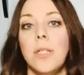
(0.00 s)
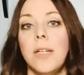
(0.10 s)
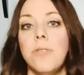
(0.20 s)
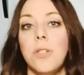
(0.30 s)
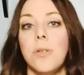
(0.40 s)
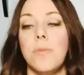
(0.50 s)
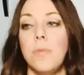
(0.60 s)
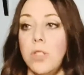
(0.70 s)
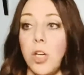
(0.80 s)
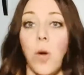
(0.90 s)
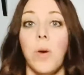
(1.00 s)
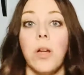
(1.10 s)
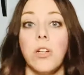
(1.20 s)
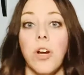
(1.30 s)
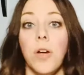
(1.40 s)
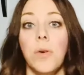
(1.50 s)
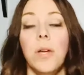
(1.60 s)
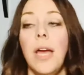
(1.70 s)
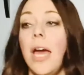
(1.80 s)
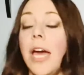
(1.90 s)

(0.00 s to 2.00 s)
enough to go it on your own,